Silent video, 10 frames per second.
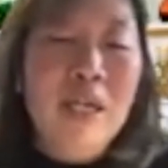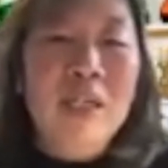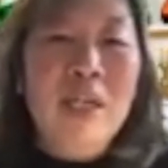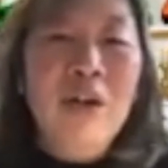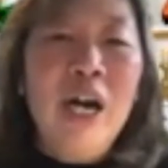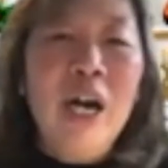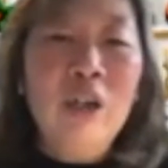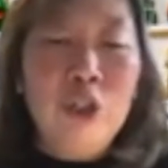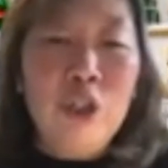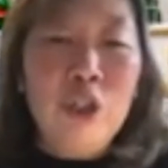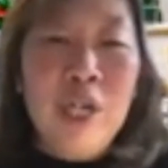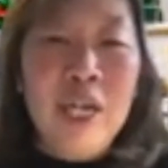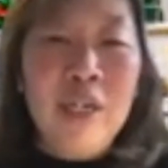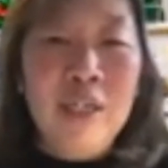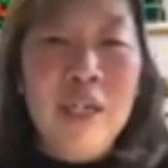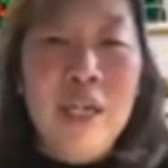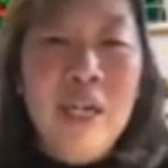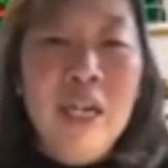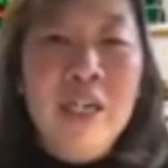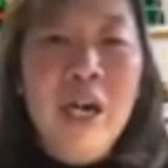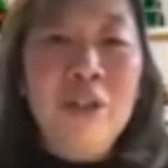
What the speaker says: in our culture and in